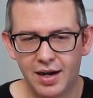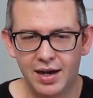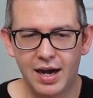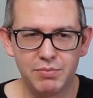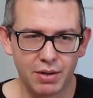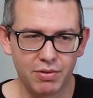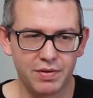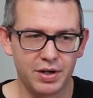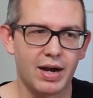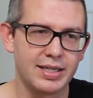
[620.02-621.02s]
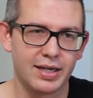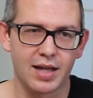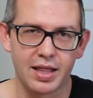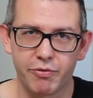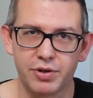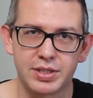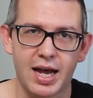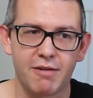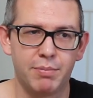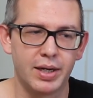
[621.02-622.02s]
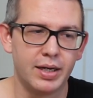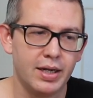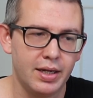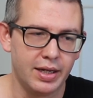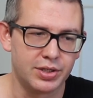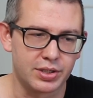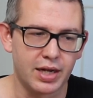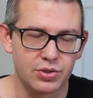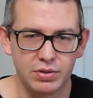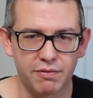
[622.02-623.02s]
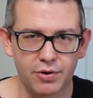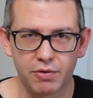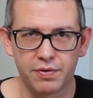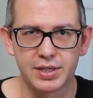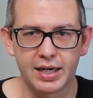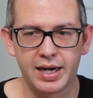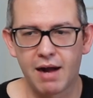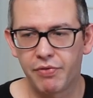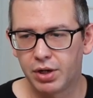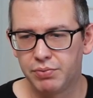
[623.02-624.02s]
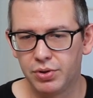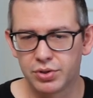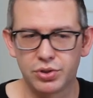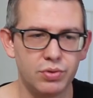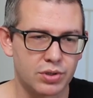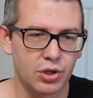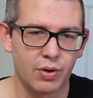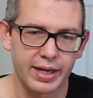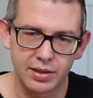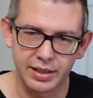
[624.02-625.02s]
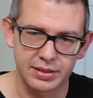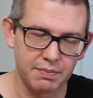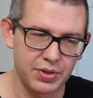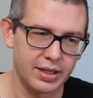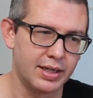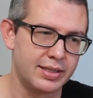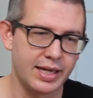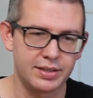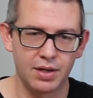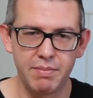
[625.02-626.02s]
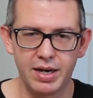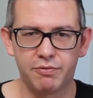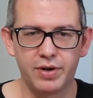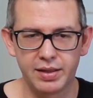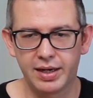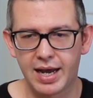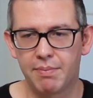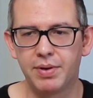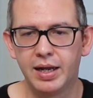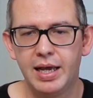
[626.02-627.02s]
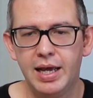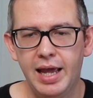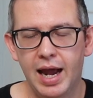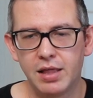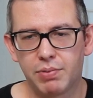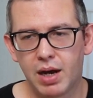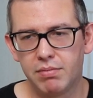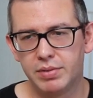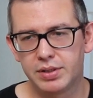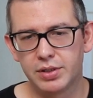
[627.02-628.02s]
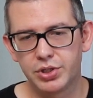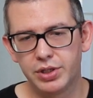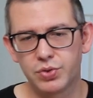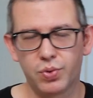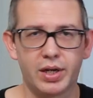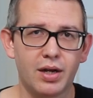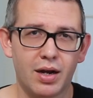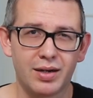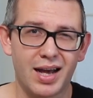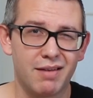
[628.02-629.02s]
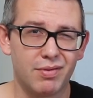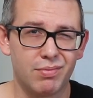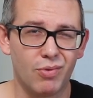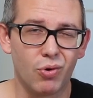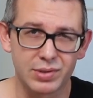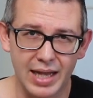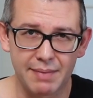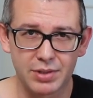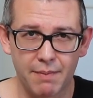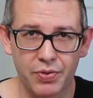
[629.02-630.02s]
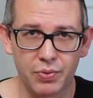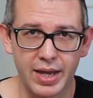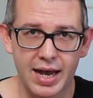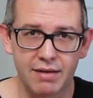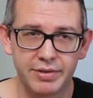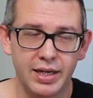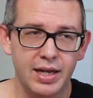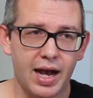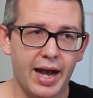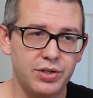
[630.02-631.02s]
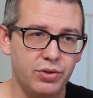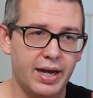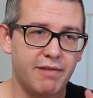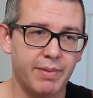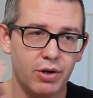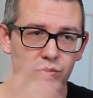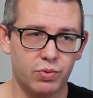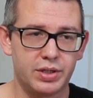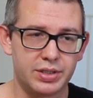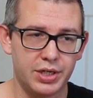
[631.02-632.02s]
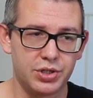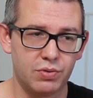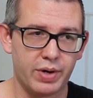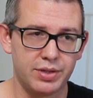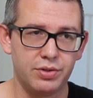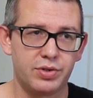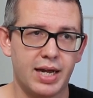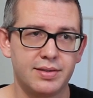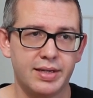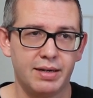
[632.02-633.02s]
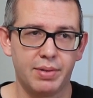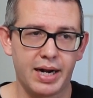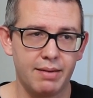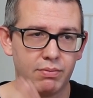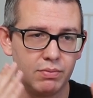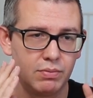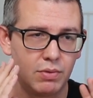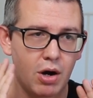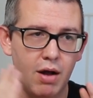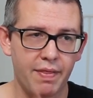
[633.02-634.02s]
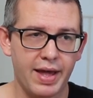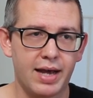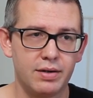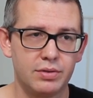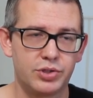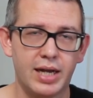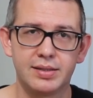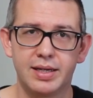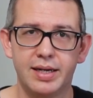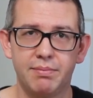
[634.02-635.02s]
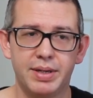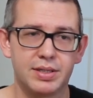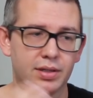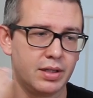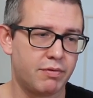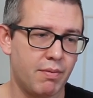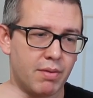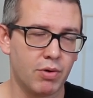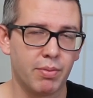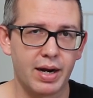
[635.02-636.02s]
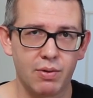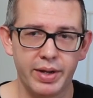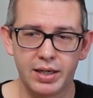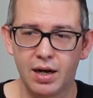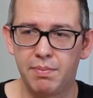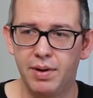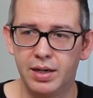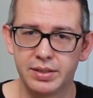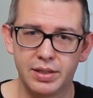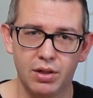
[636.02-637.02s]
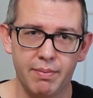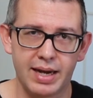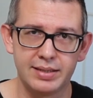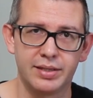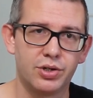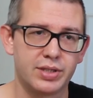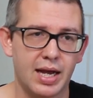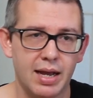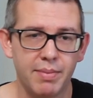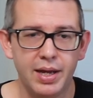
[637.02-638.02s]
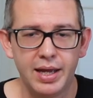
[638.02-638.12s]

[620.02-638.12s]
I'm done with the video. I did a lot in the first half, but it just got too difficult for the second half. The computer's too slow. I click something, it takes a minute for anything to happen. And the problem is that she is working on kind of an old laptop that we have. I do have my own workstation where I do translating, but I'm on that translating basically from the moment I wake up until about dinner time.